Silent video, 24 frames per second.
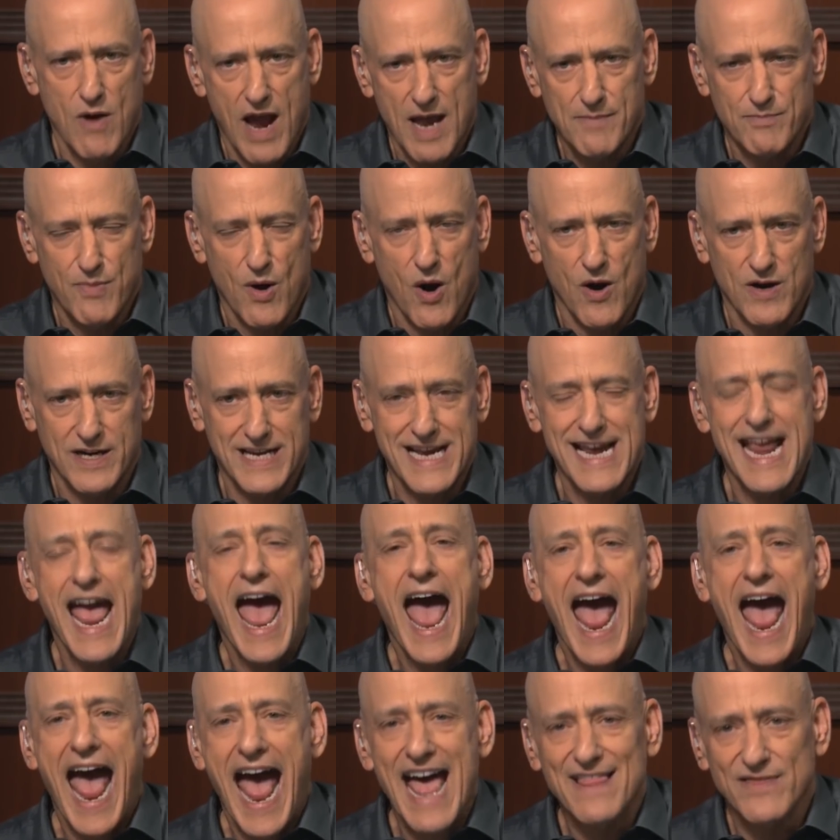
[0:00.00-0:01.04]
Democrat
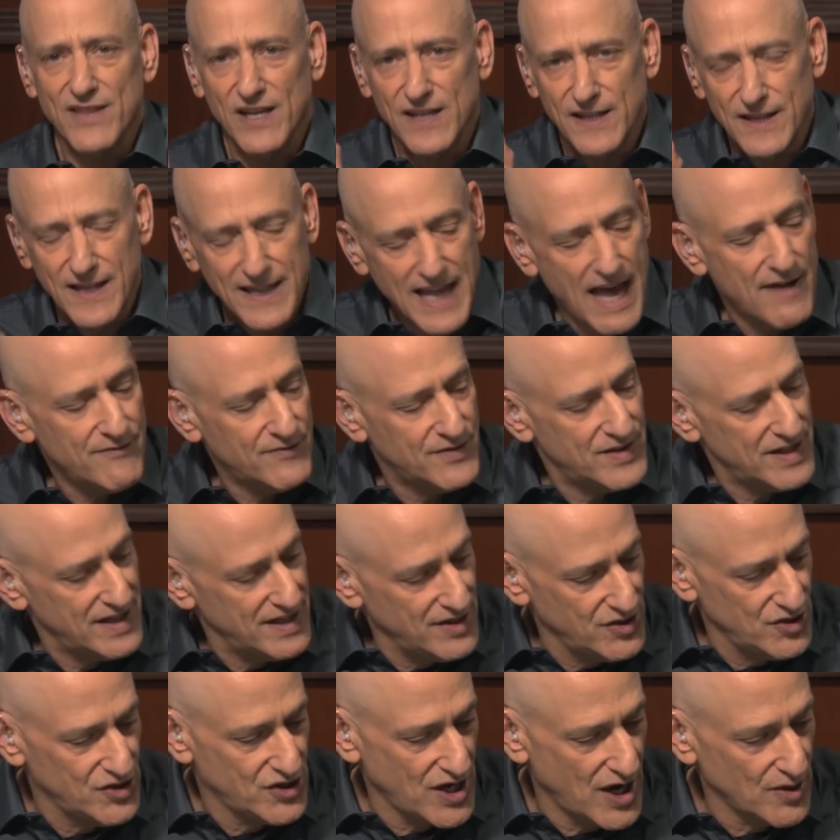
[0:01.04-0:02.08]
Party and the
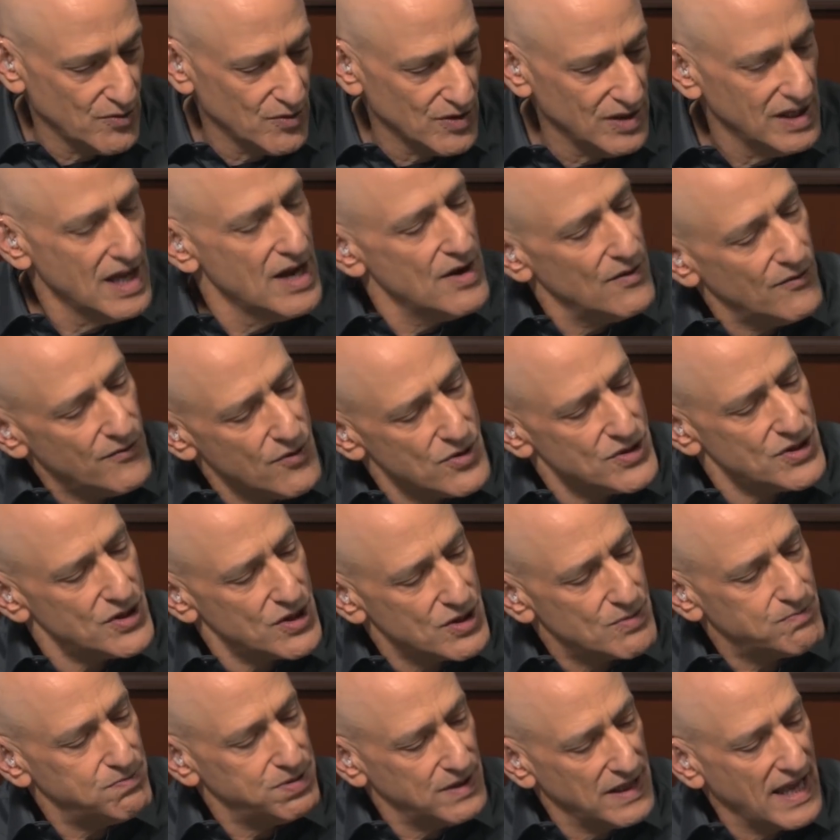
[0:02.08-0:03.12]
left in general.
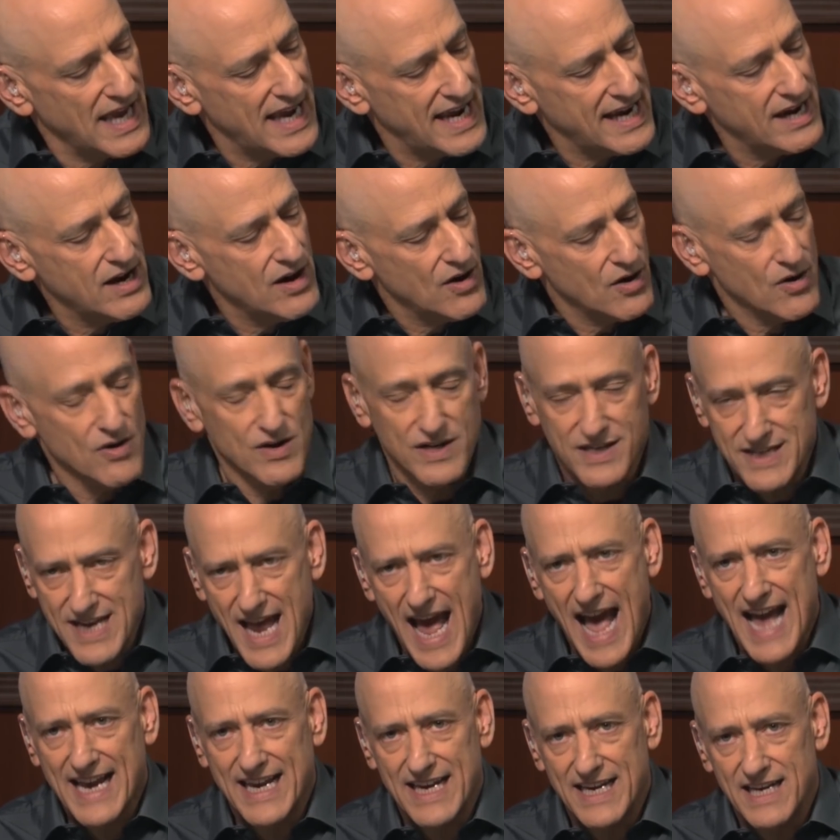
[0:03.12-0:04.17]
First, just play her
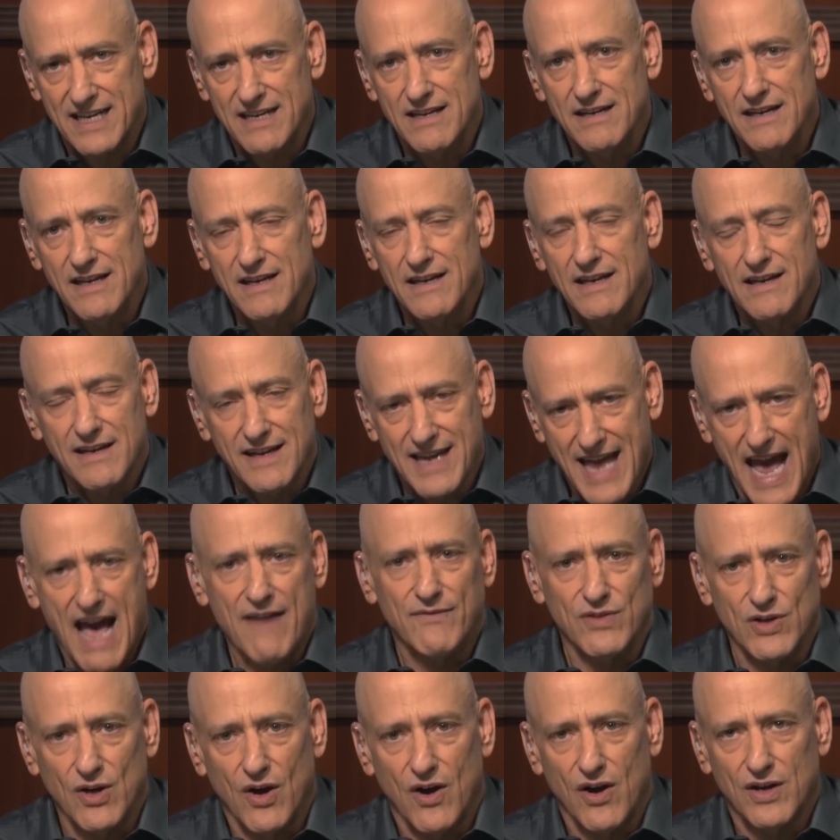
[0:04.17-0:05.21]
attacking
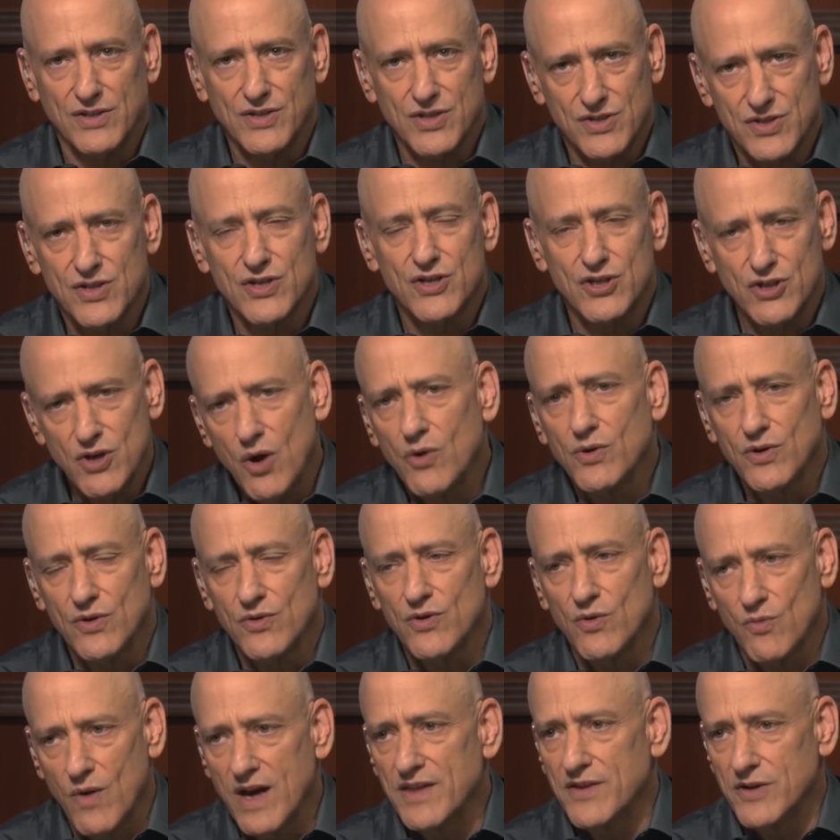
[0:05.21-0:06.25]
Kavanaugh just to
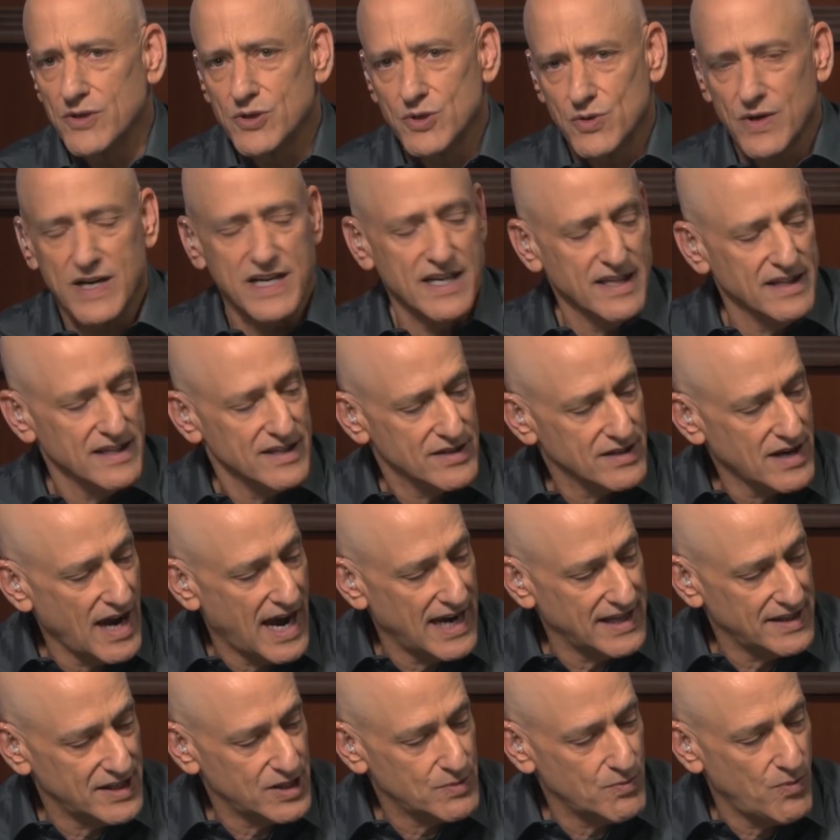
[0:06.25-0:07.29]
show you the way they're treating
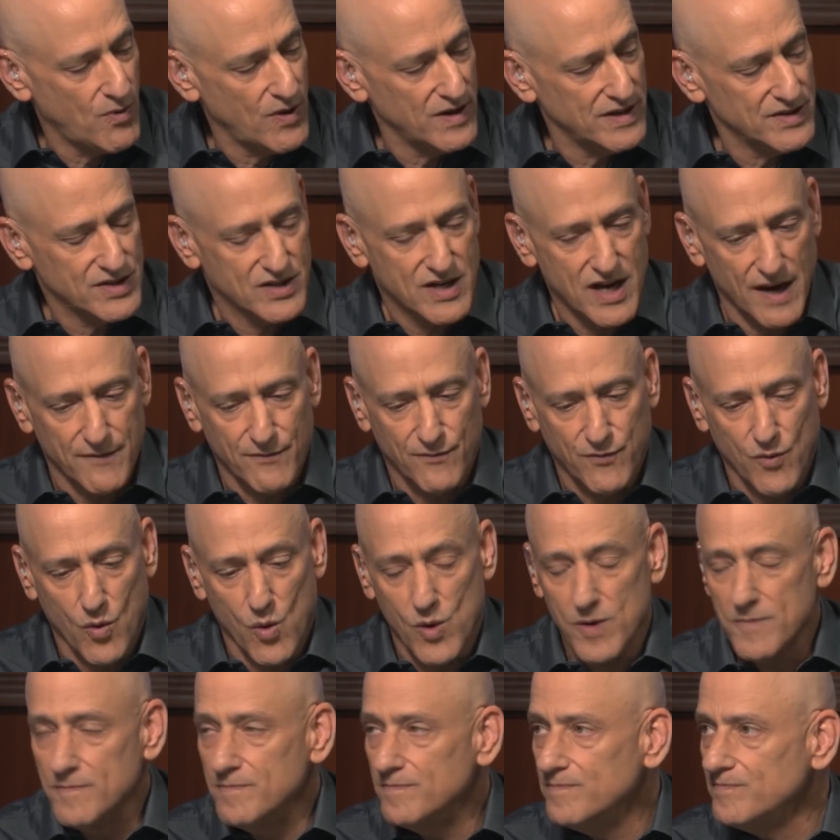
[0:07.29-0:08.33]
this guy at this point. It's cut
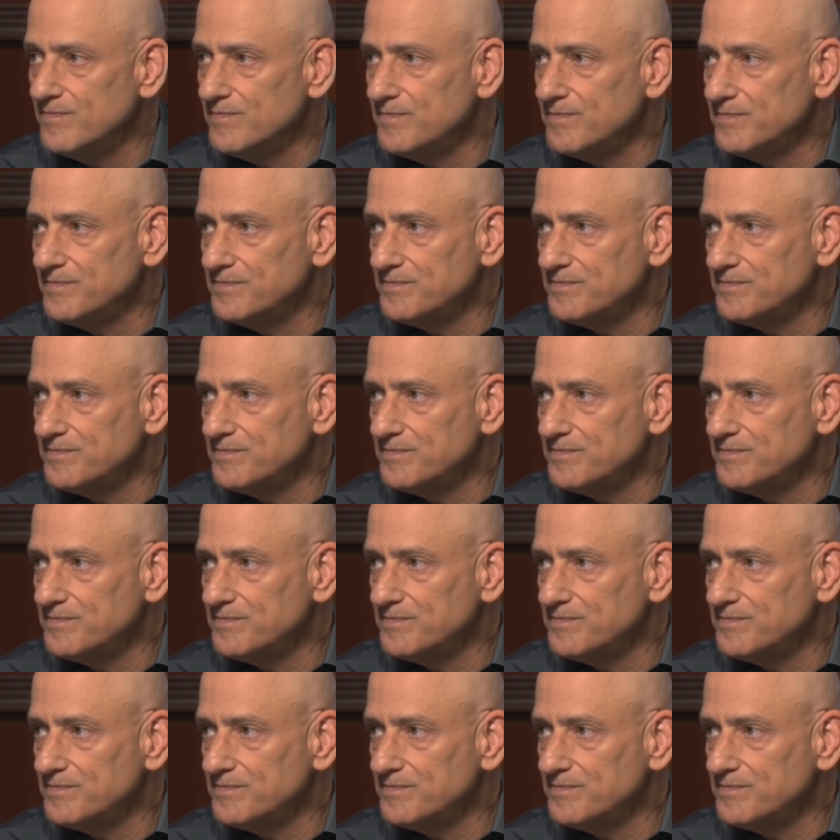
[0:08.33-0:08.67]
four.